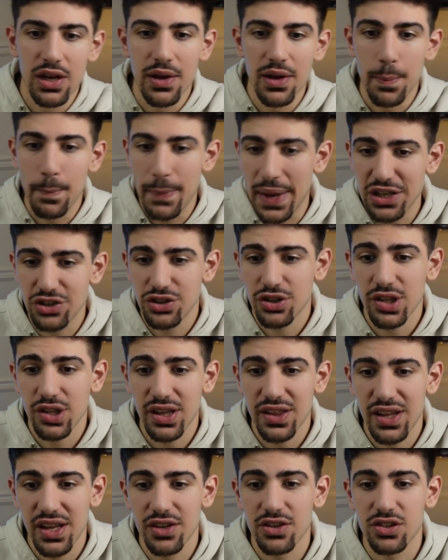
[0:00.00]
Make sure
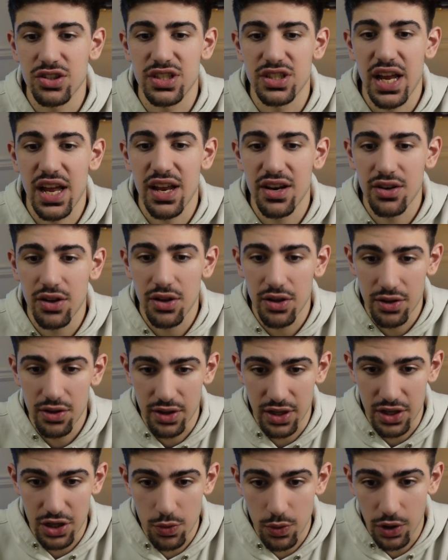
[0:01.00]
that they understand
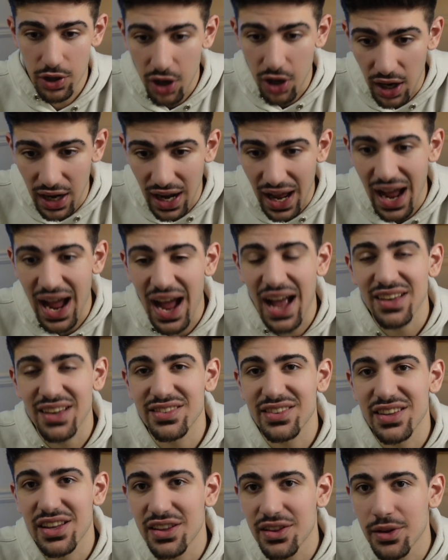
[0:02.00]
that you are not
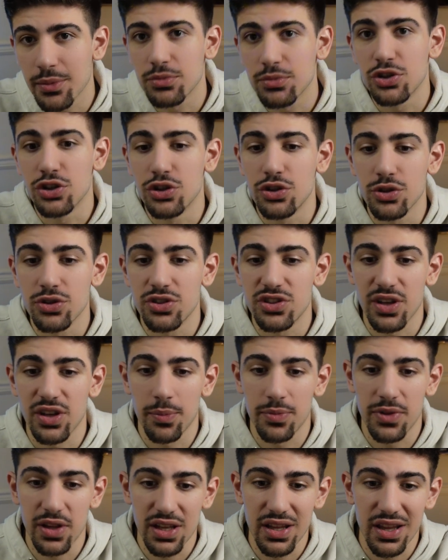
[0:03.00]
asking them to do
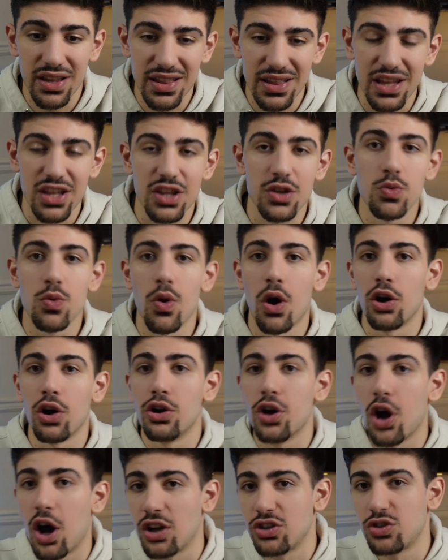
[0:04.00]
something that you are
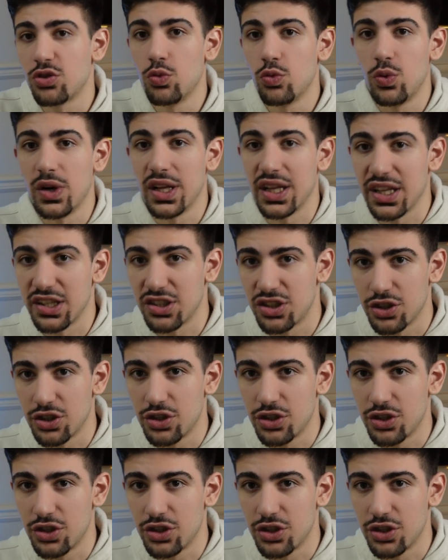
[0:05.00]
not willing to